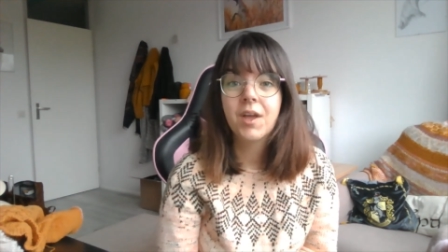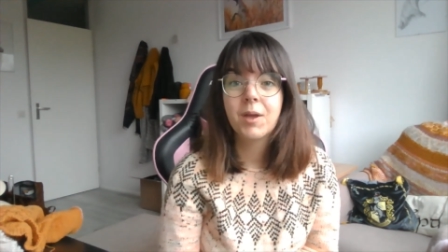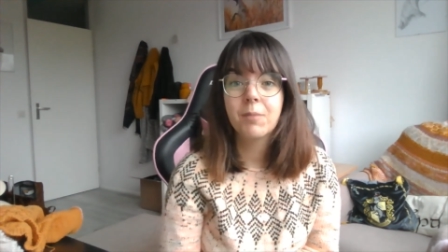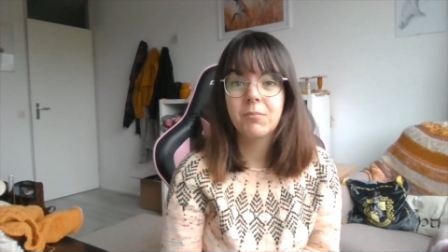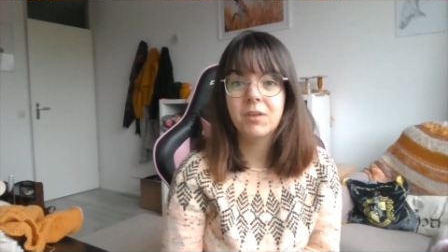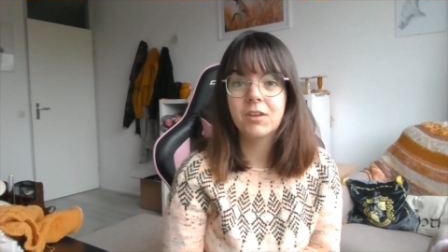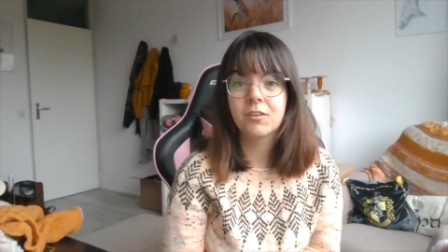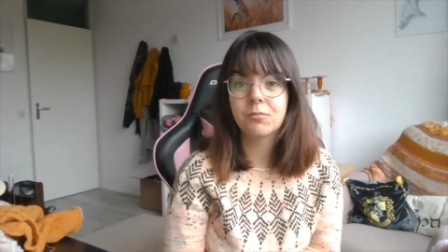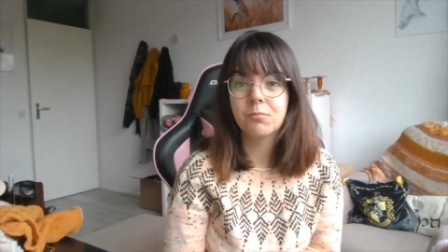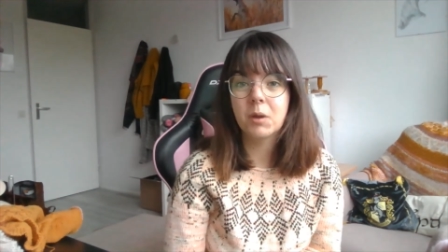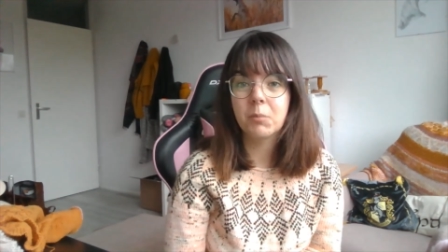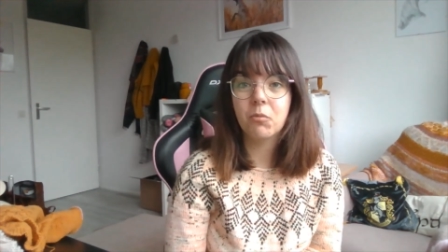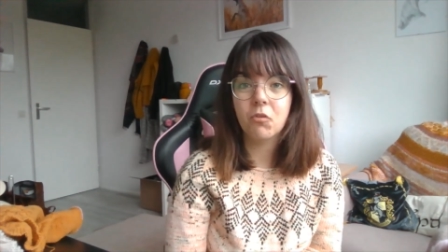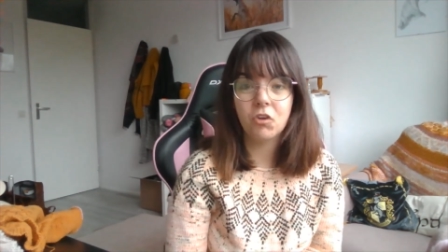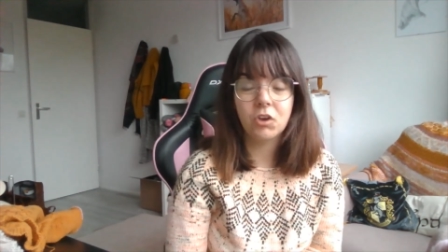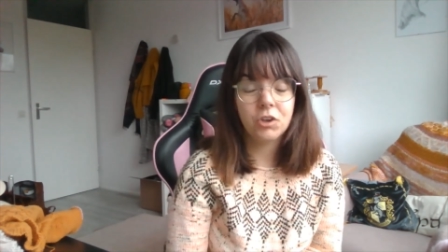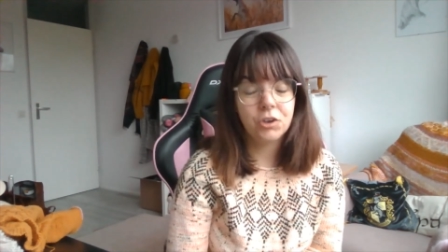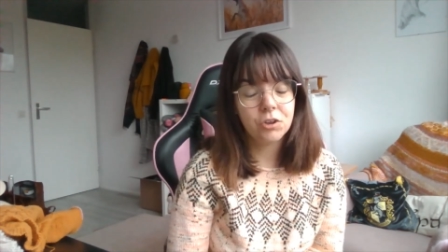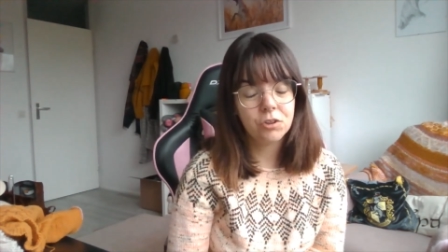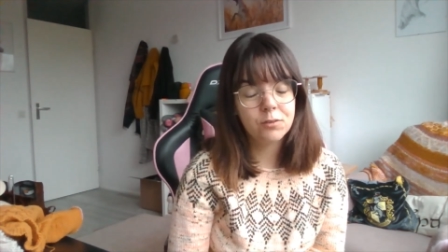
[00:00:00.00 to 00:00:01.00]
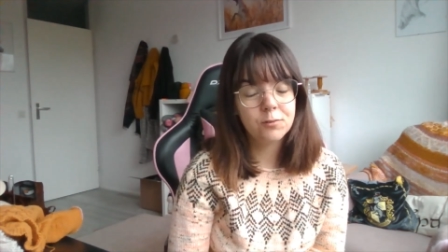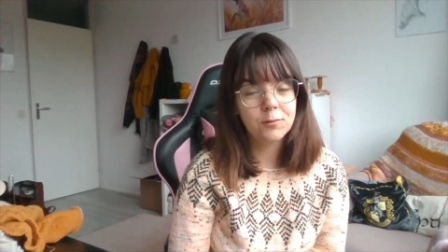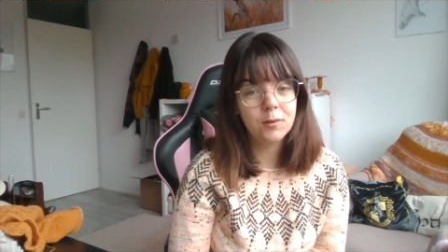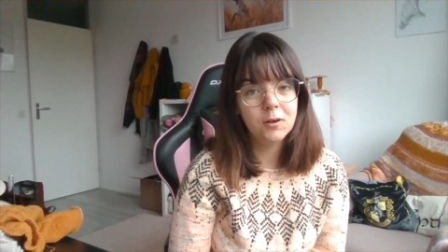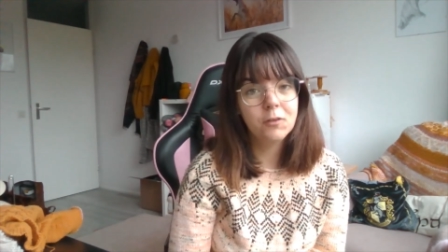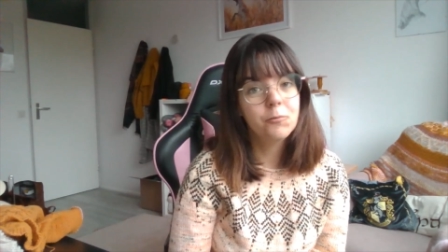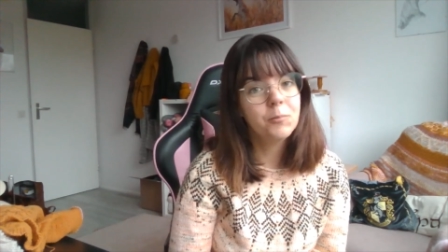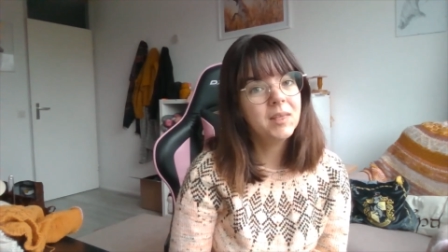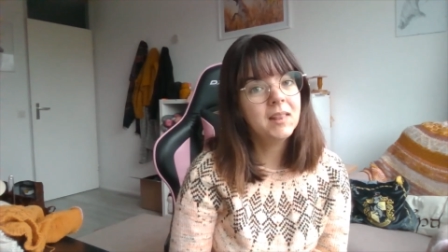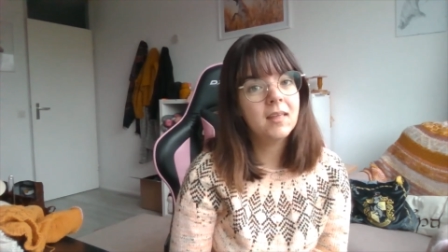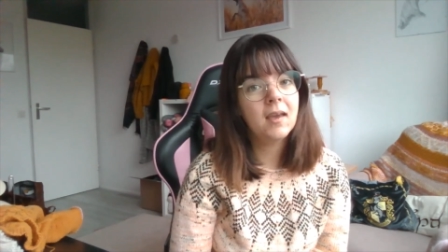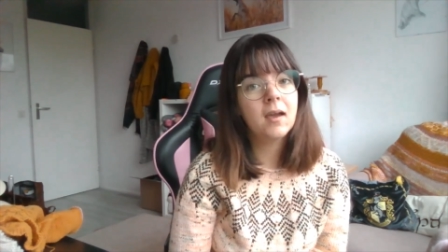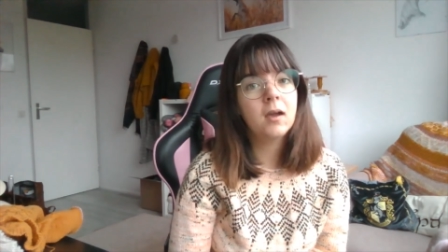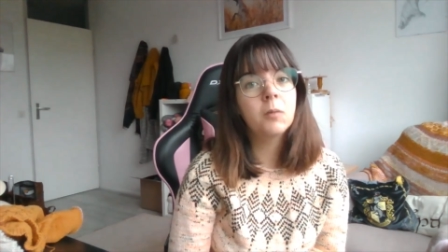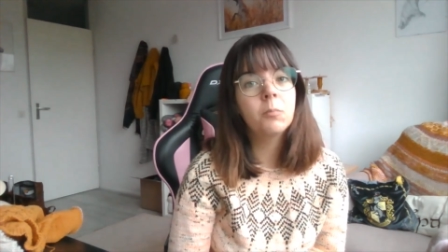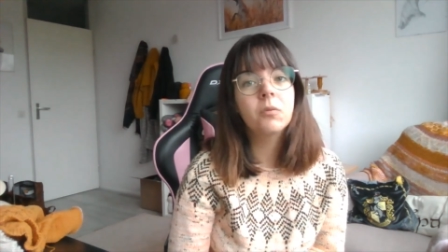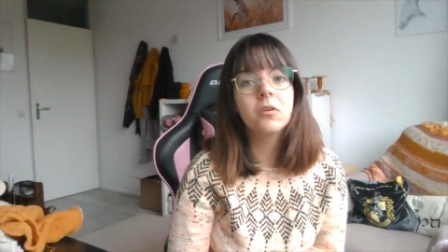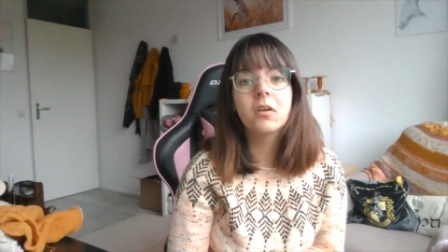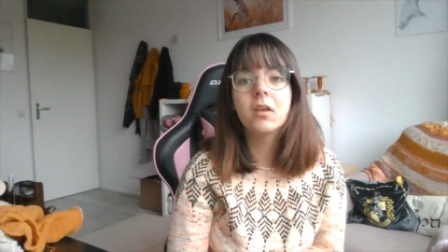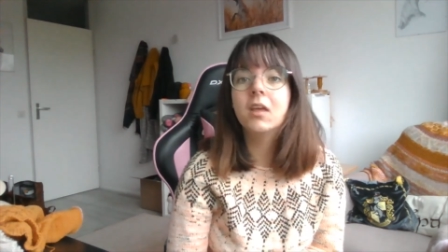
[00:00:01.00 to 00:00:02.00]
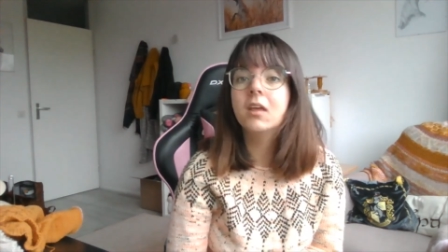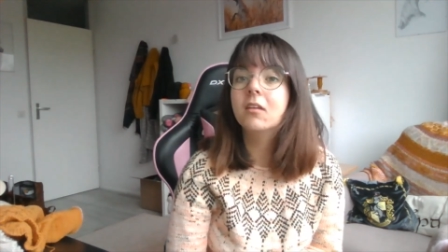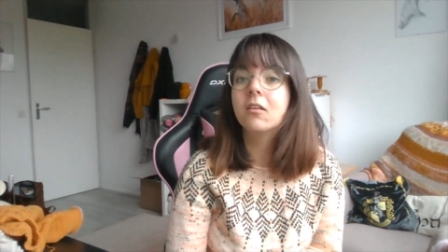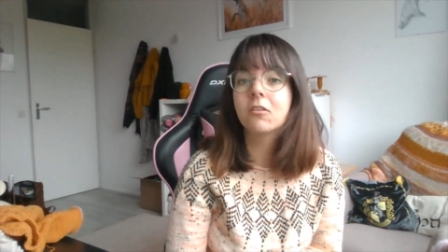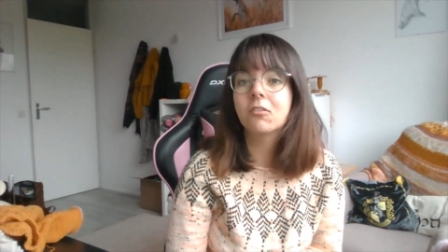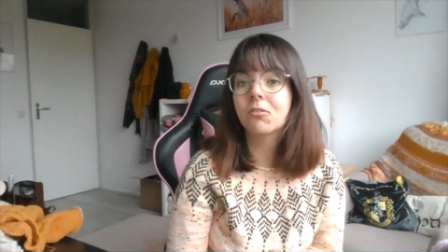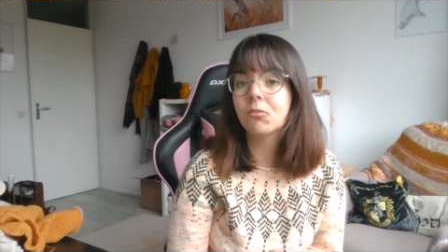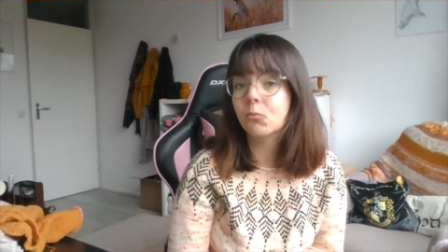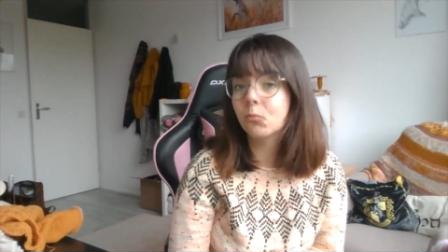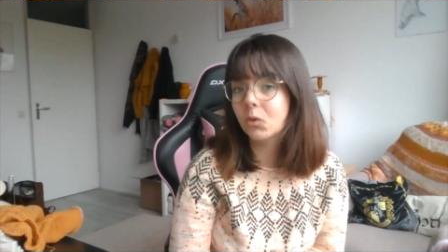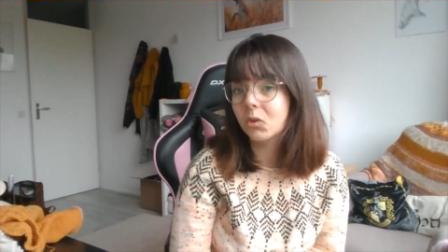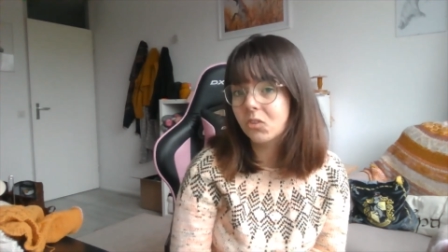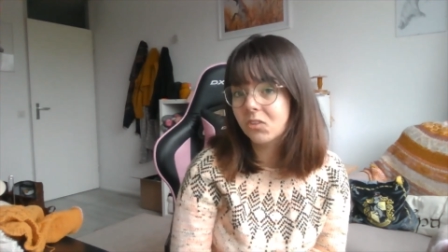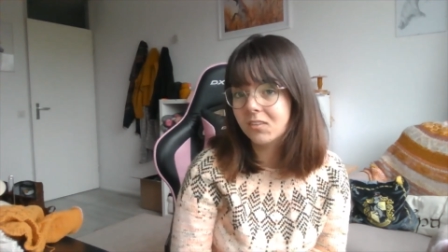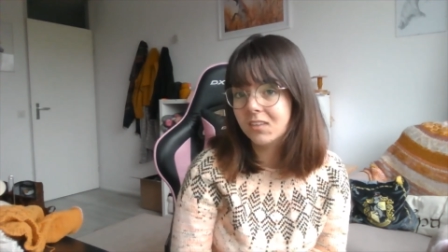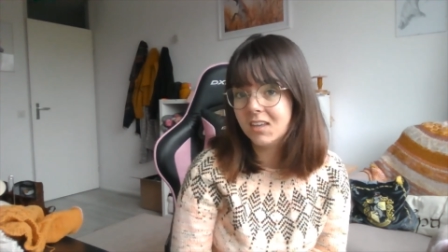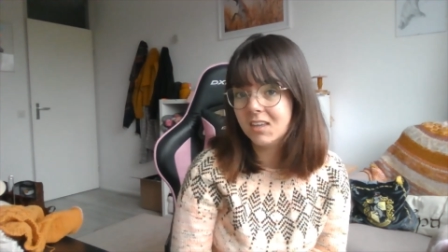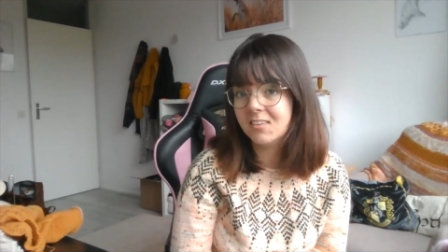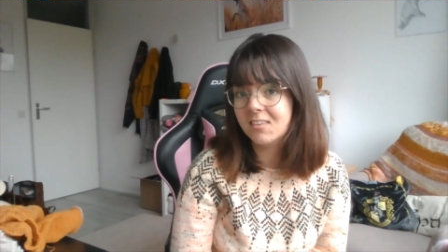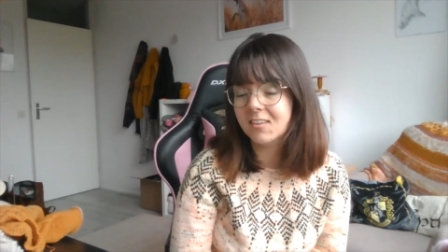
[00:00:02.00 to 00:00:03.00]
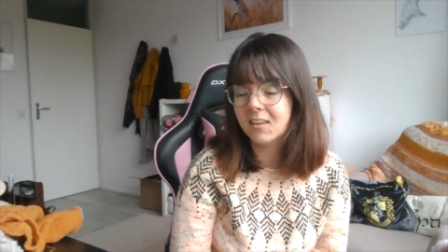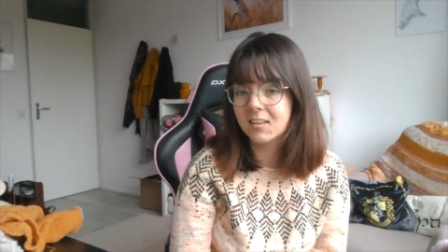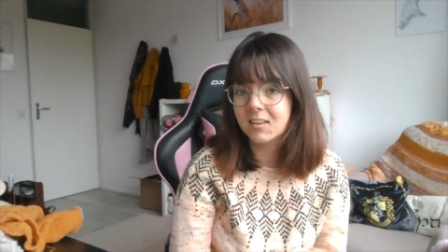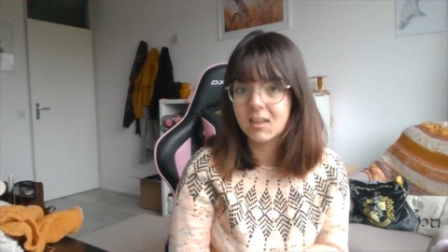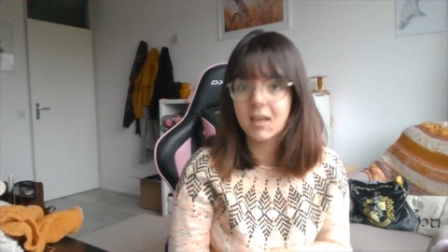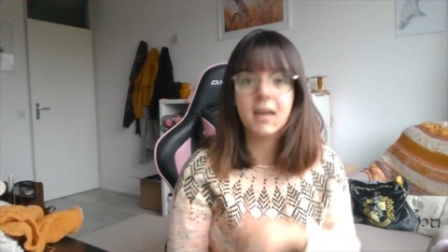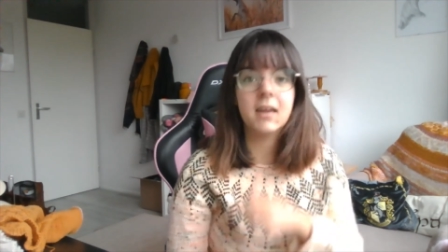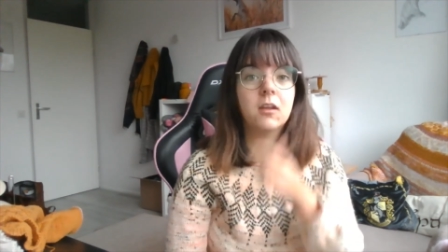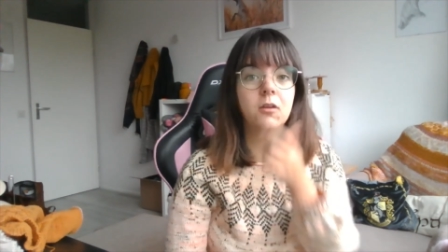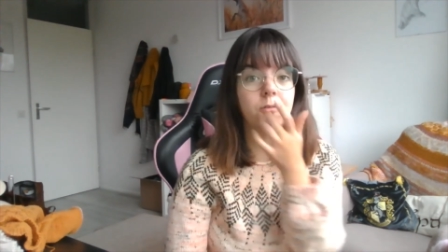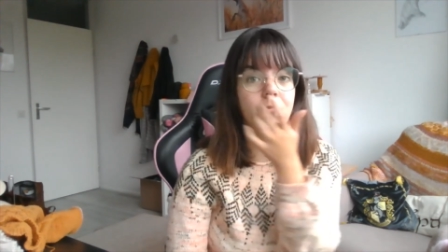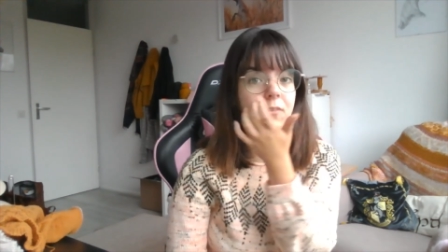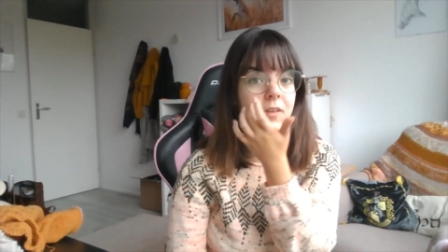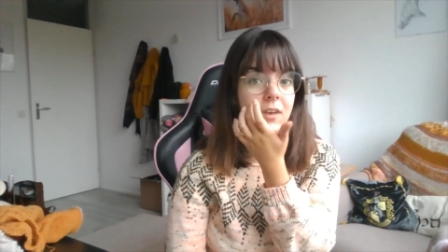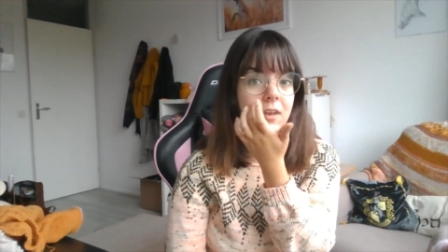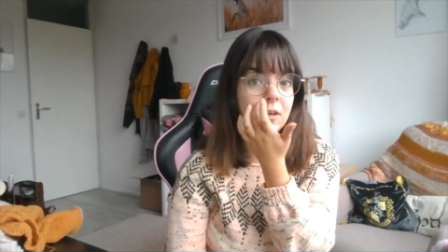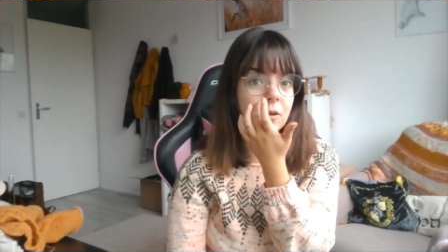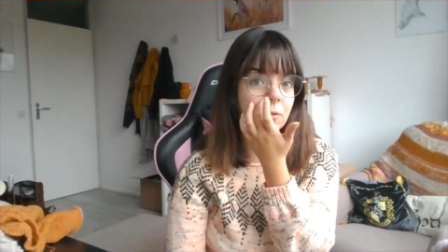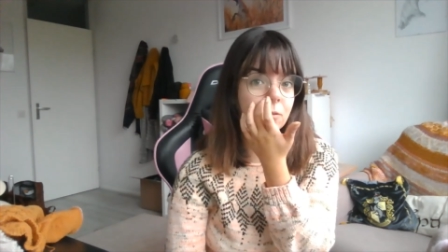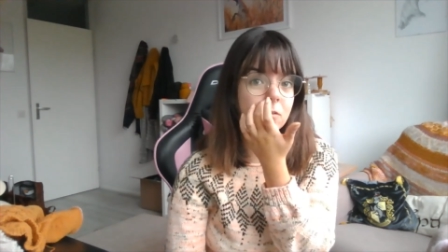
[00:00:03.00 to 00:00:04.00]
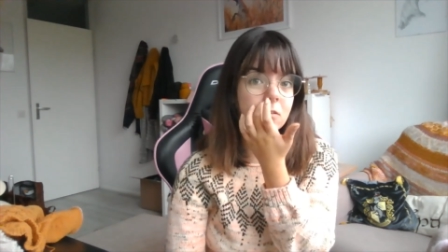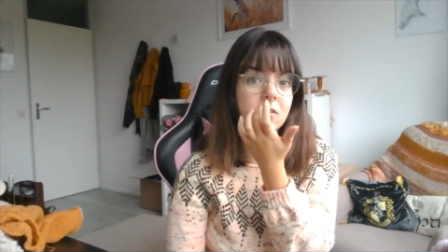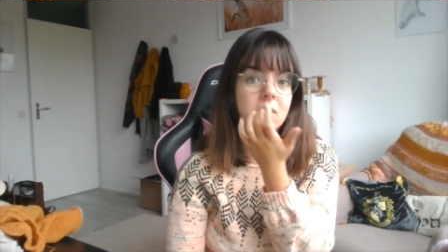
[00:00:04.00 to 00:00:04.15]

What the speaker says: because my brother does follow me there, but he doesn't watch these entire videos.